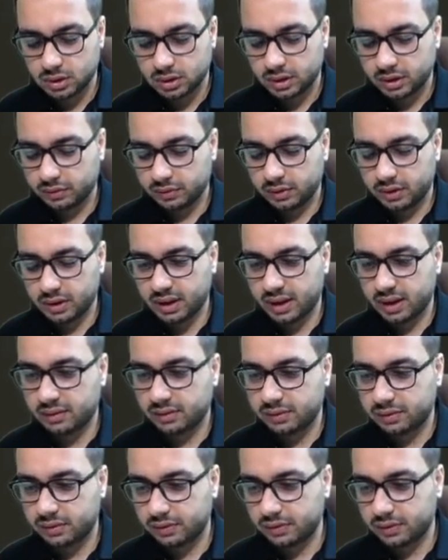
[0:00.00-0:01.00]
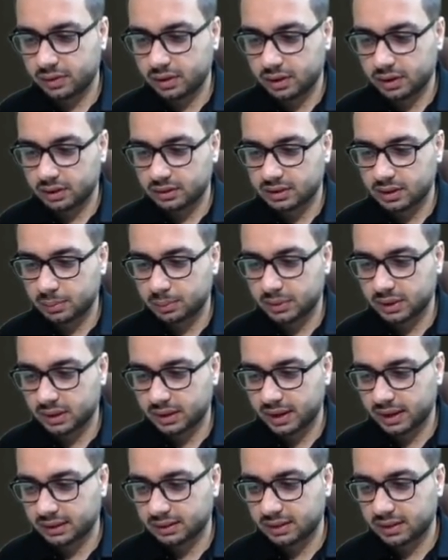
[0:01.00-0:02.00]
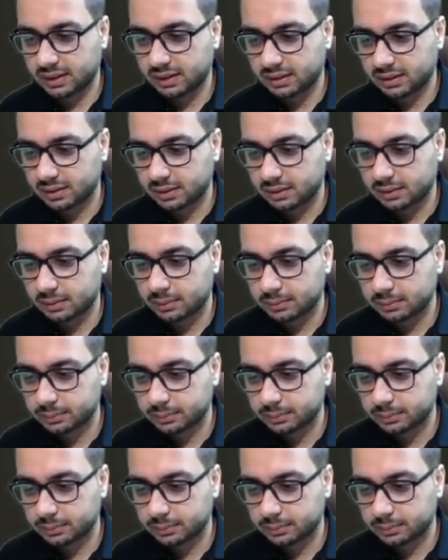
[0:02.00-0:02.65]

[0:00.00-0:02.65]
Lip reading: If we have something like this,